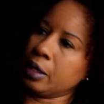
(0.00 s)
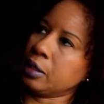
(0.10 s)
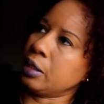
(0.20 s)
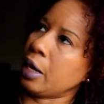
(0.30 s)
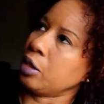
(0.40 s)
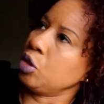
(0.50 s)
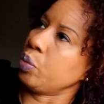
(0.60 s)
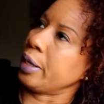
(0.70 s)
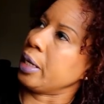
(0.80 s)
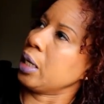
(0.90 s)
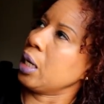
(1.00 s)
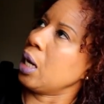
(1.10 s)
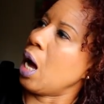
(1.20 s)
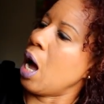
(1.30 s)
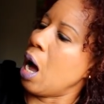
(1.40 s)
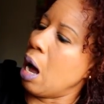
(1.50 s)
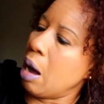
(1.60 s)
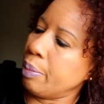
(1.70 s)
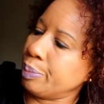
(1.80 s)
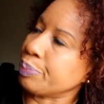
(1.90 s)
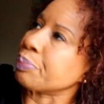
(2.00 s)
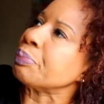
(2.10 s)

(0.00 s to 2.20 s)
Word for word: this next week um,